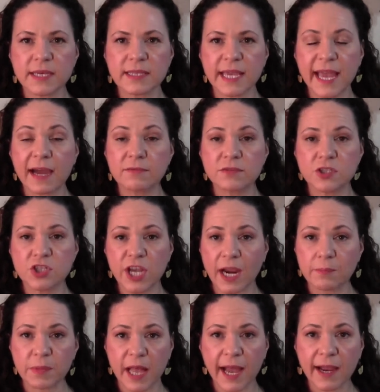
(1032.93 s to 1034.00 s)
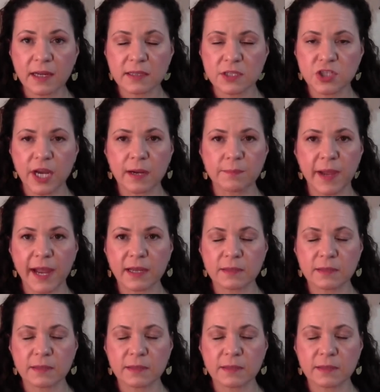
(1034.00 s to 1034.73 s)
Like they have Jack Black, the Jack